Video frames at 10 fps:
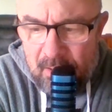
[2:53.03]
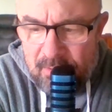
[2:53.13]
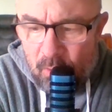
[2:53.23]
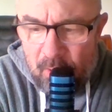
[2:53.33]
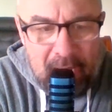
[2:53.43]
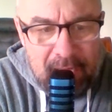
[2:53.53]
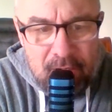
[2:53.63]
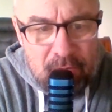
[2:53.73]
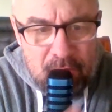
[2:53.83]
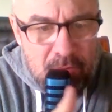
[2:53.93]
told him, hey,
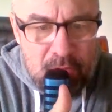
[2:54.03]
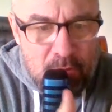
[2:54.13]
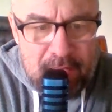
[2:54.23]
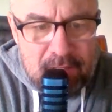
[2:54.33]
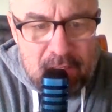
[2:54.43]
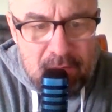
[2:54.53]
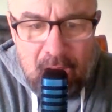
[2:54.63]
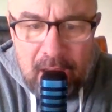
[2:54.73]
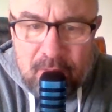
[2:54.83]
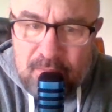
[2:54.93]
you do this and
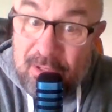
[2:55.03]
I